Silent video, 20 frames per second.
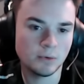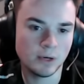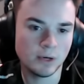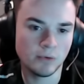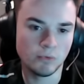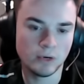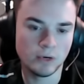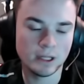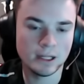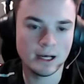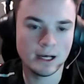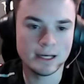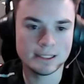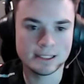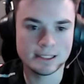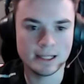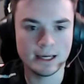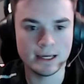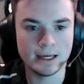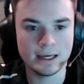we
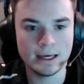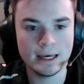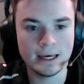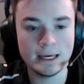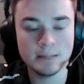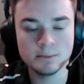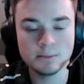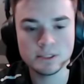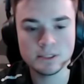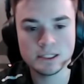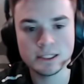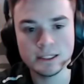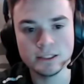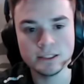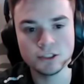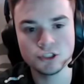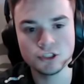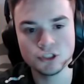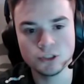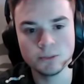realized like
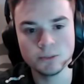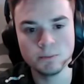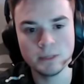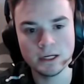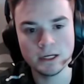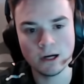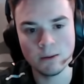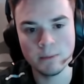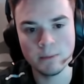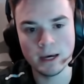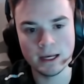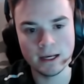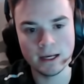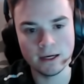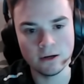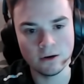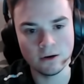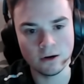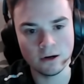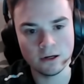MC should be our
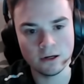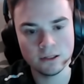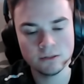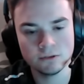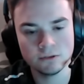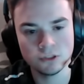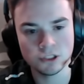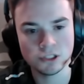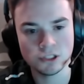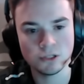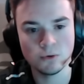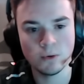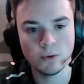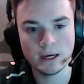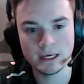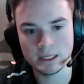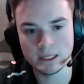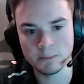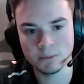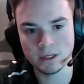main AR, just the
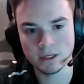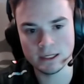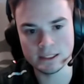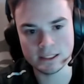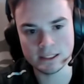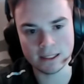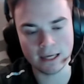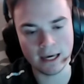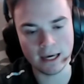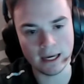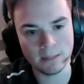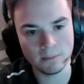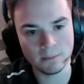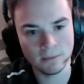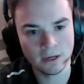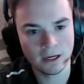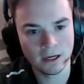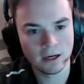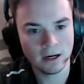way he plays the game.